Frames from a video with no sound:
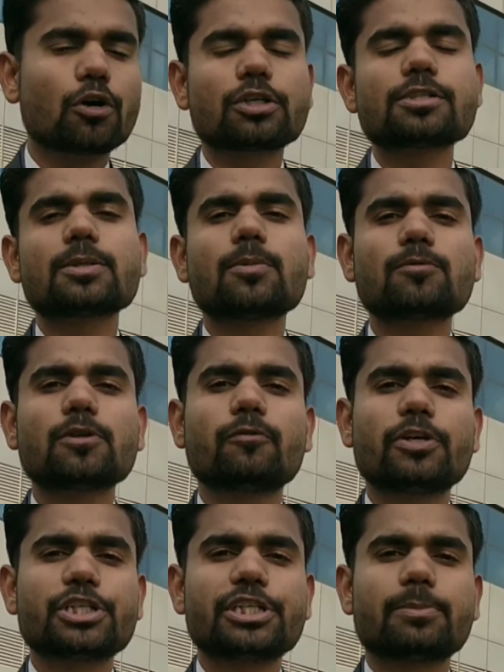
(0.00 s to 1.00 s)
some of the
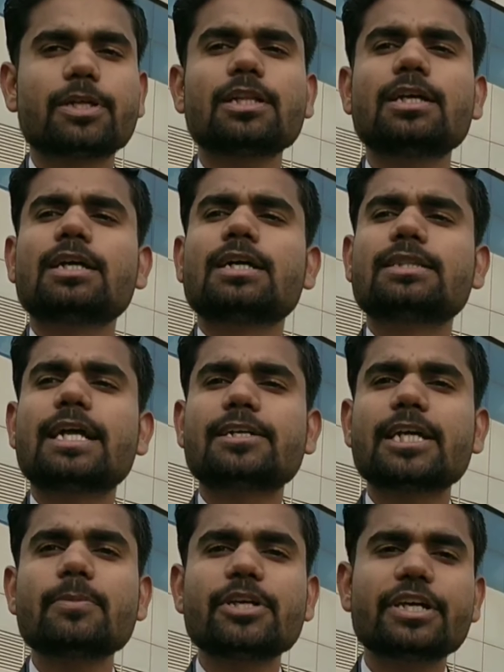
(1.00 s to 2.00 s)
vegetable, that
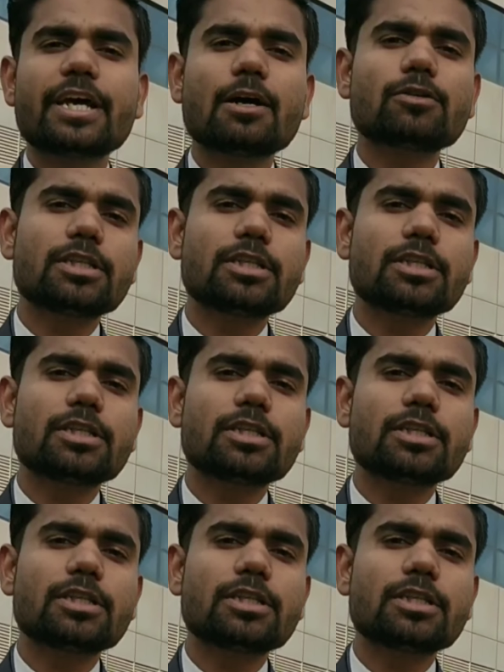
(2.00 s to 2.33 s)
time he have